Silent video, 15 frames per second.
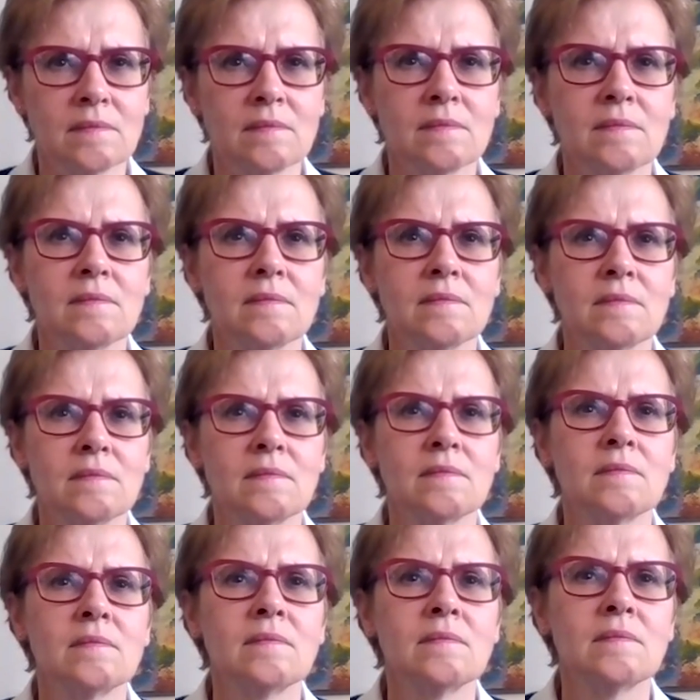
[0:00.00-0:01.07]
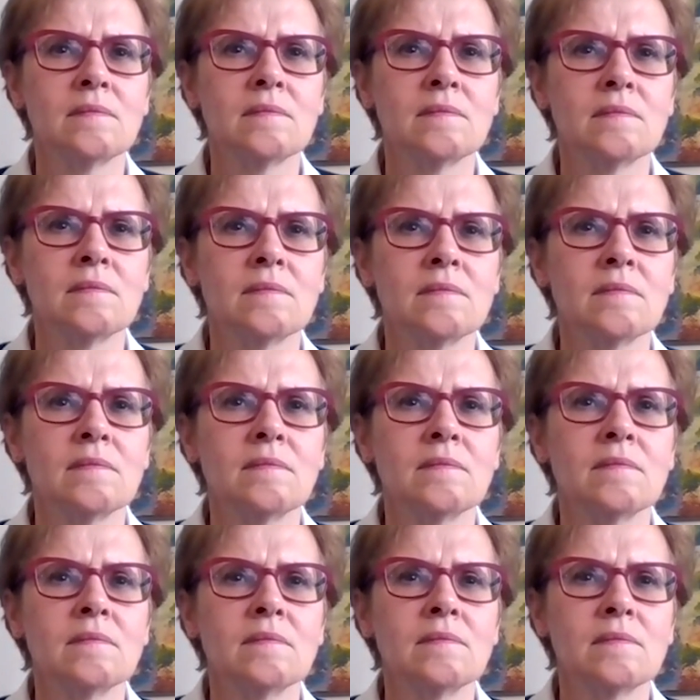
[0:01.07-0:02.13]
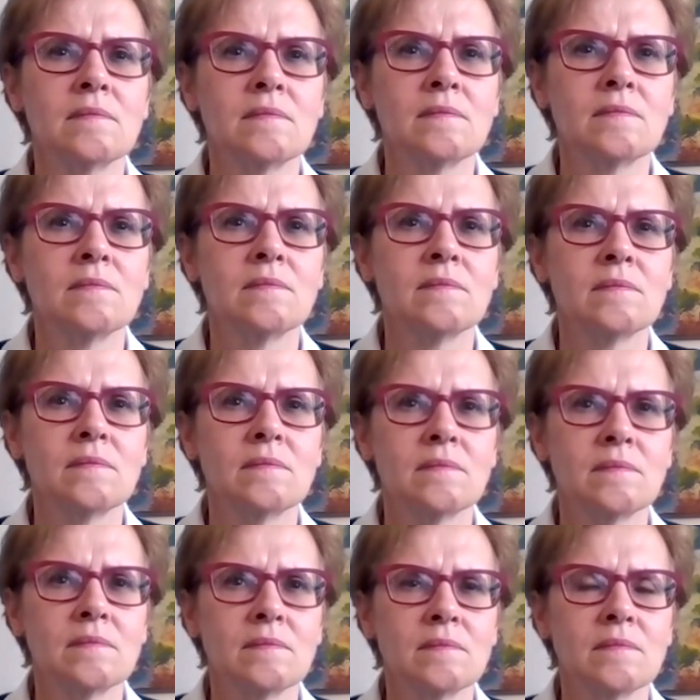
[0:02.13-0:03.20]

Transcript: (silent)